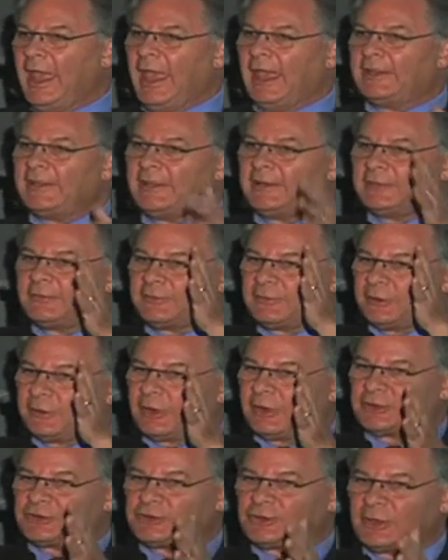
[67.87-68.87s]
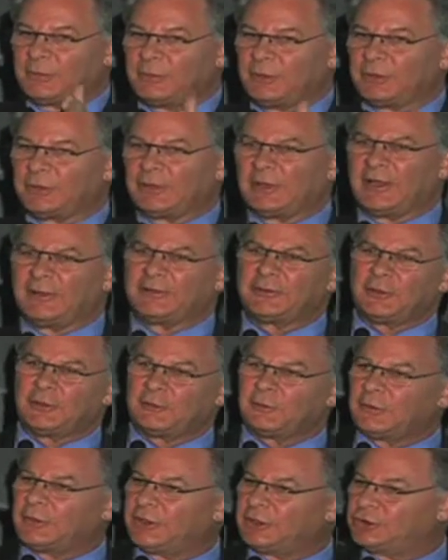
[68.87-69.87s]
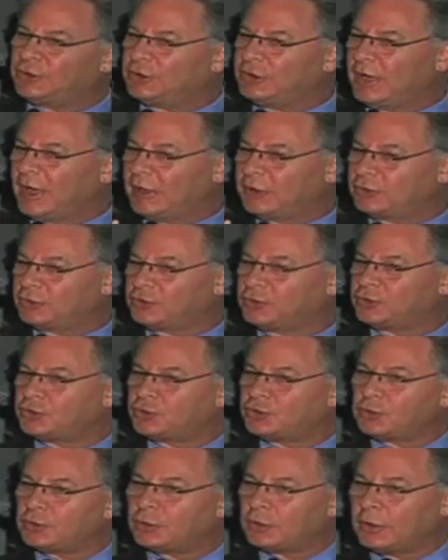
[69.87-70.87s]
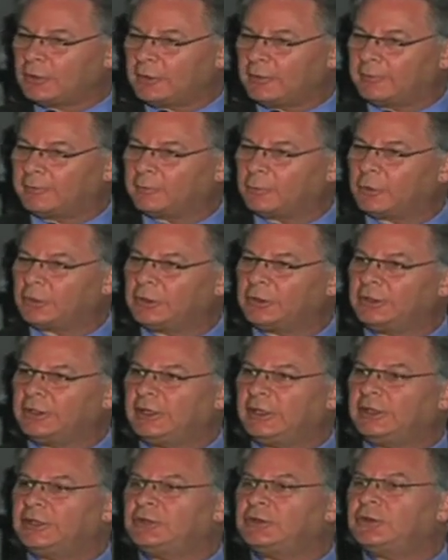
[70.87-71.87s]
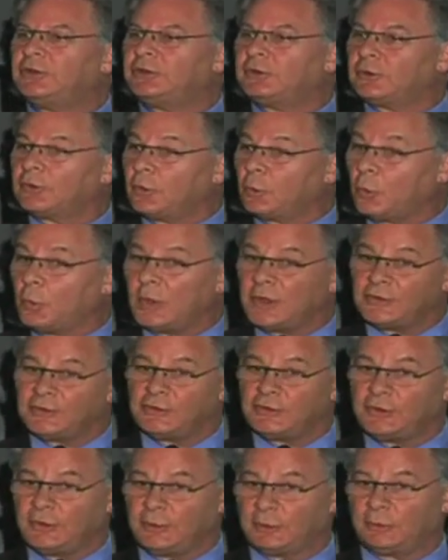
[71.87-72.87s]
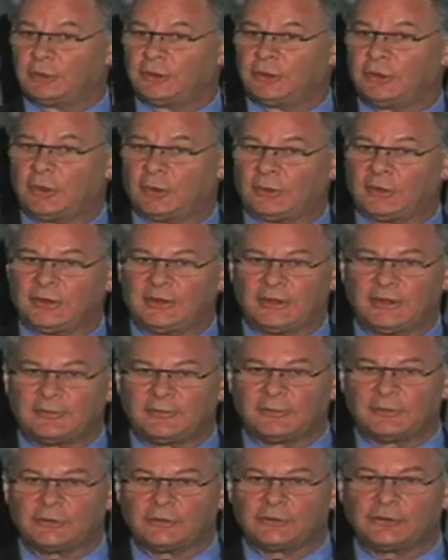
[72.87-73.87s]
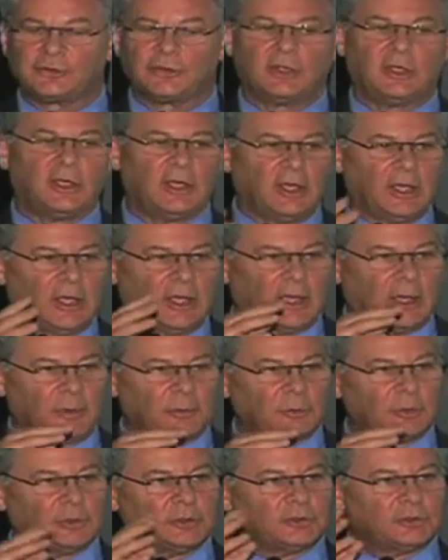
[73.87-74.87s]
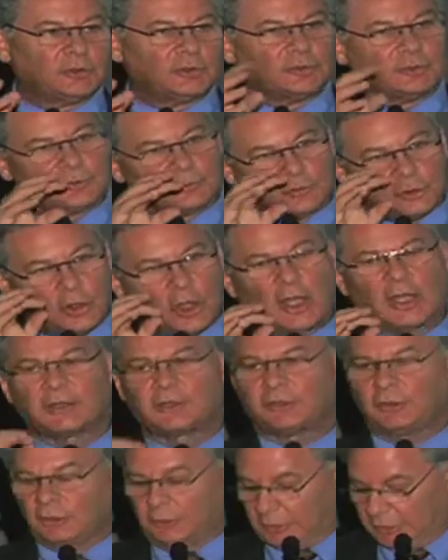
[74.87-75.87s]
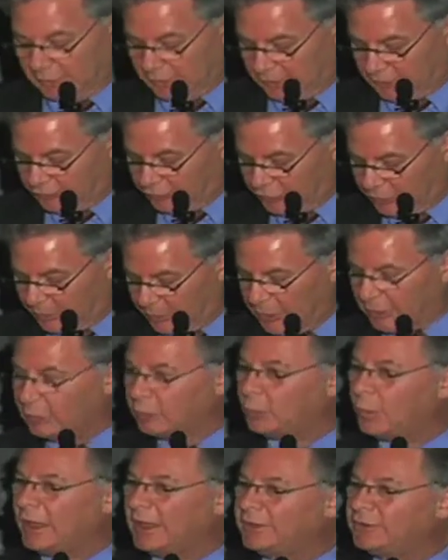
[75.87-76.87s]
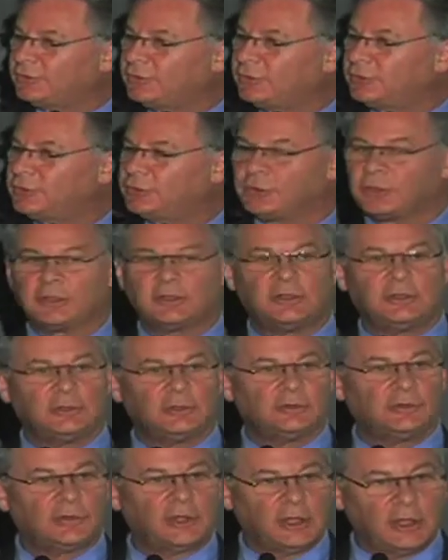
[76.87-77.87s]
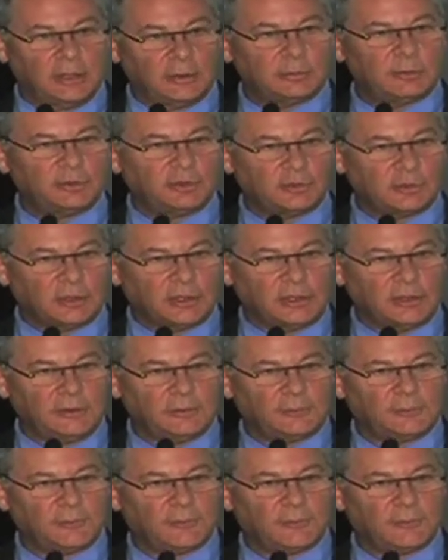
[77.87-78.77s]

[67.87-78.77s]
And then if there are some that are left over that you're not sure of, where you need the wisdom to know the difference, I'm going to talk to you at least about ways that you can use imagery